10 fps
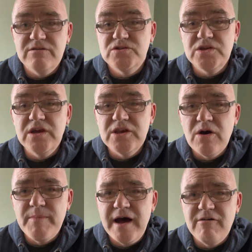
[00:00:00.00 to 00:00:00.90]
Do you
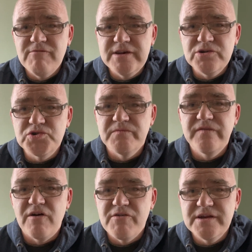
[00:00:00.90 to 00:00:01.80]
know about Rendlesham
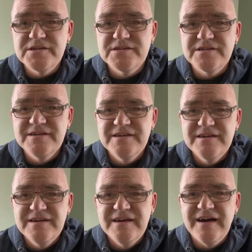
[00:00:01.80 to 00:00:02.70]
Forest?
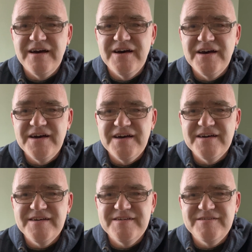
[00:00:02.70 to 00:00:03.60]

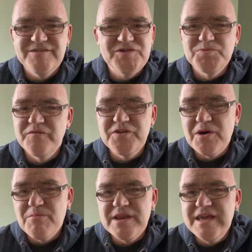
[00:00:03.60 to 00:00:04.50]
Some of you
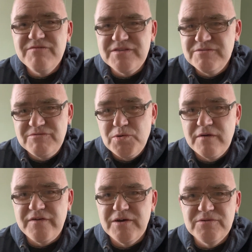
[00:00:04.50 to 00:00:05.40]
don't believe in
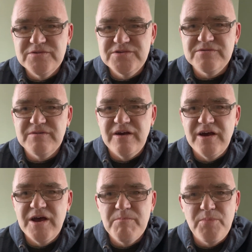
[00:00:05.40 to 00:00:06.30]
UFOs,
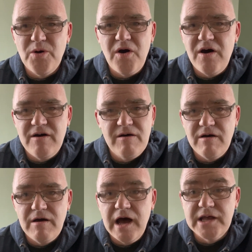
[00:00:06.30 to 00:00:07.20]
but
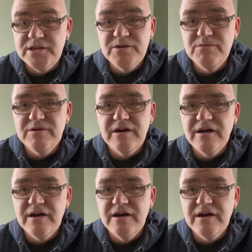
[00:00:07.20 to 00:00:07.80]
I do.